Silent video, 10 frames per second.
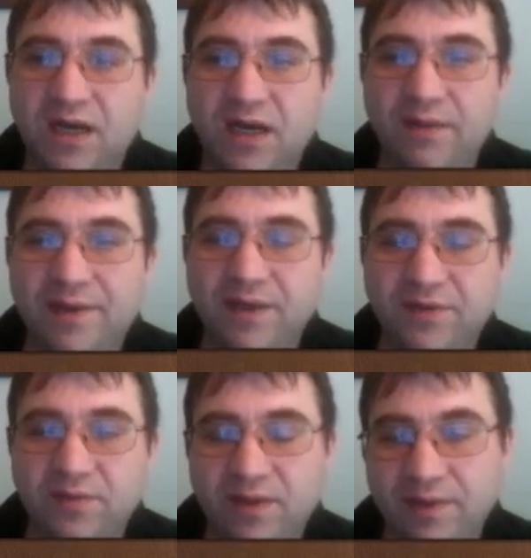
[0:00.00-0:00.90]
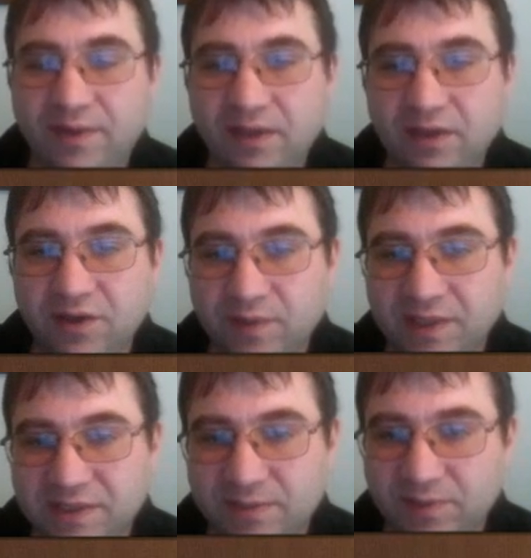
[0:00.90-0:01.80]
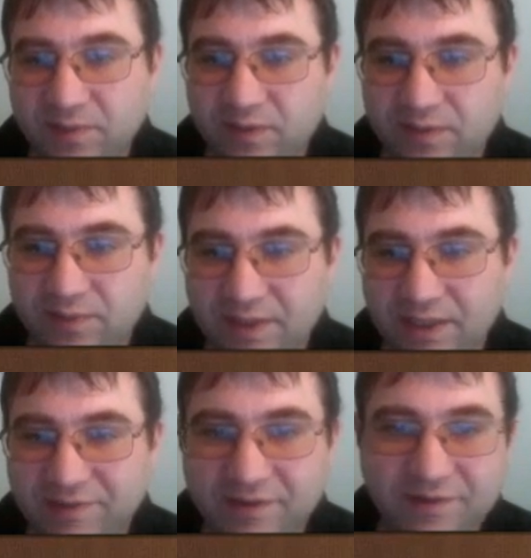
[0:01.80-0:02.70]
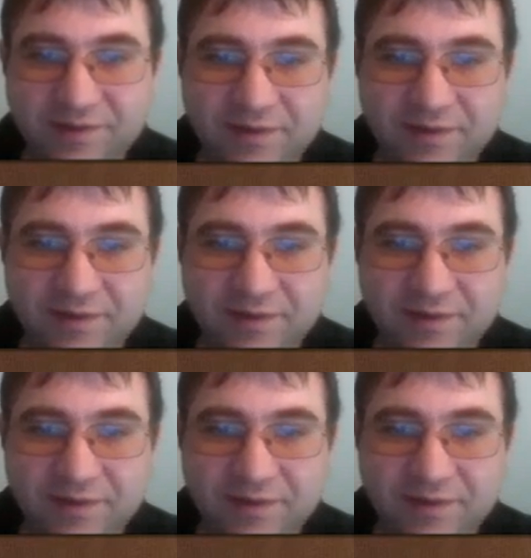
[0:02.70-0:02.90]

Another way we can go is we can tempo the queen with a6,